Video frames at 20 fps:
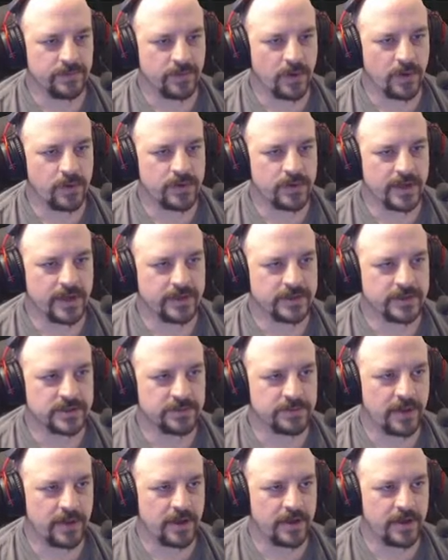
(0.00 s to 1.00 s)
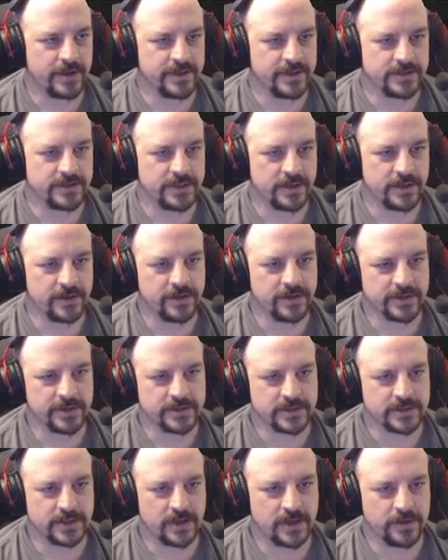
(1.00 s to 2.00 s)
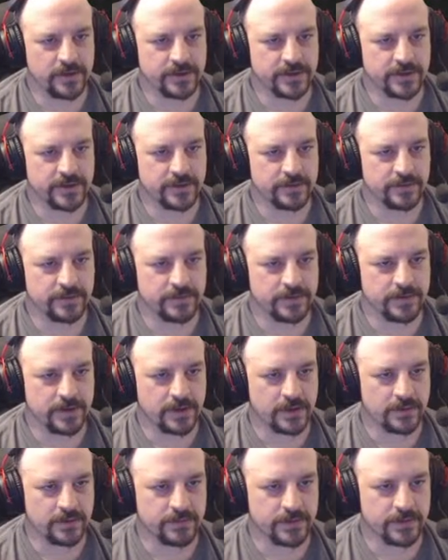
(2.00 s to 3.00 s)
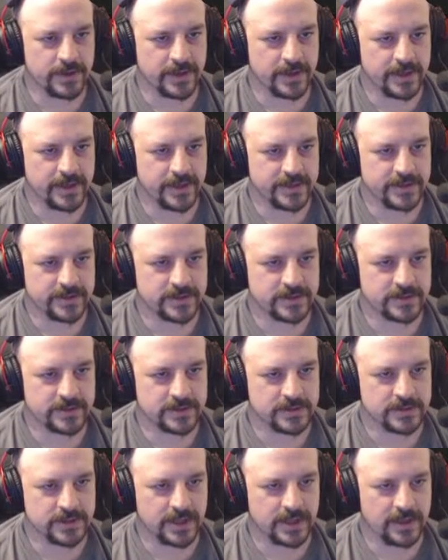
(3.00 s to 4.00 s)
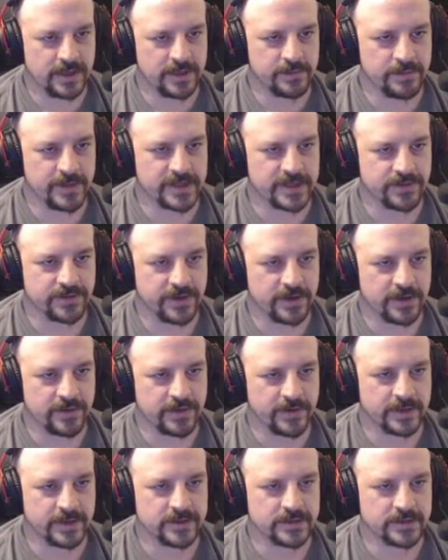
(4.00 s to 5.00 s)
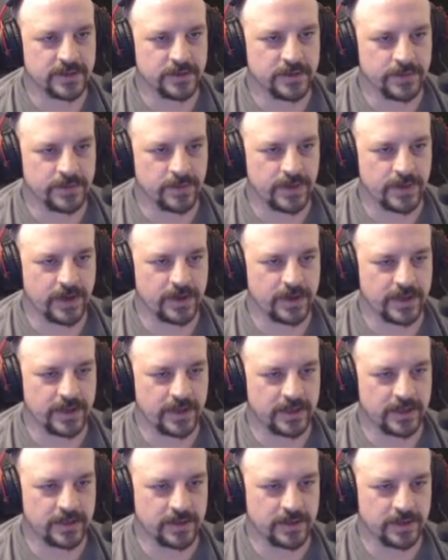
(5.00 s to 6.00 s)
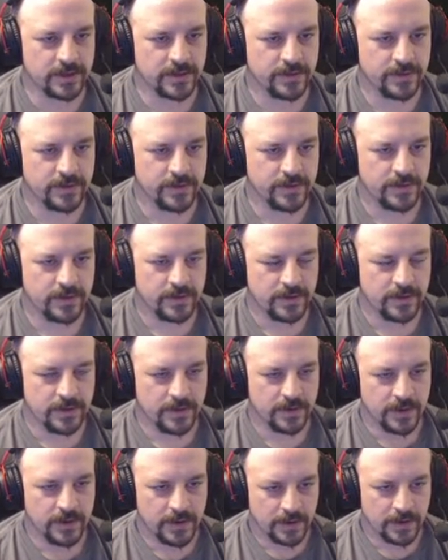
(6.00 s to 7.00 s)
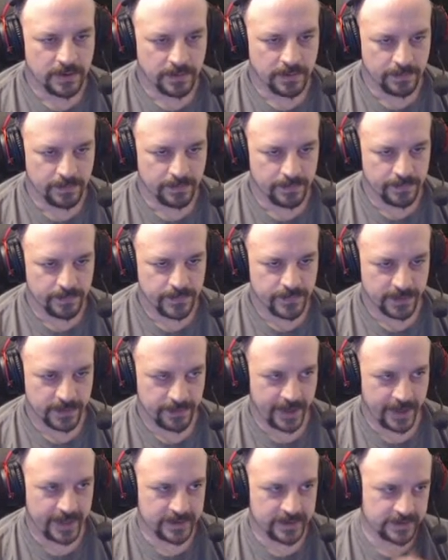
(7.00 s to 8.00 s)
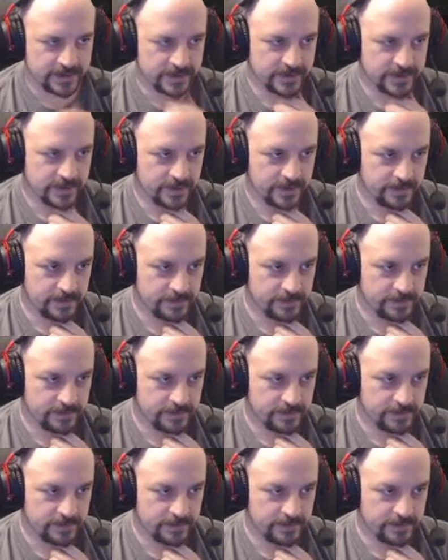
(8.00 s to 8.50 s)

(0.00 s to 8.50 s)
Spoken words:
rotate the splines here, you can see all the, you know, it is skinned mesh rendering, so we are getting the bends.